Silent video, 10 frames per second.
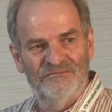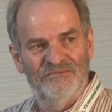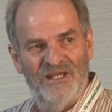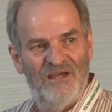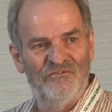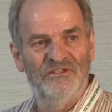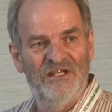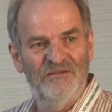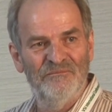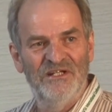they haven't
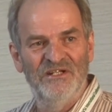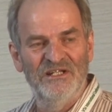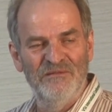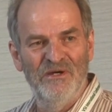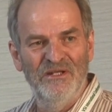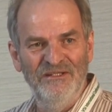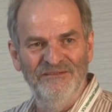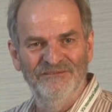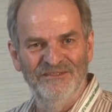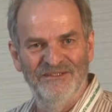yet made any
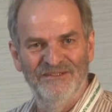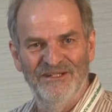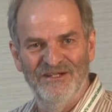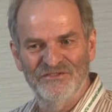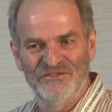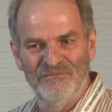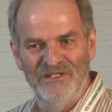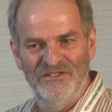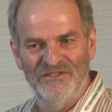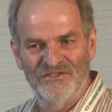money out of
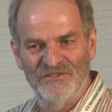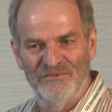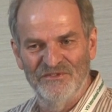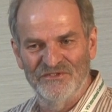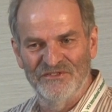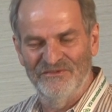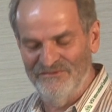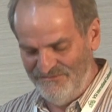making isobutanol,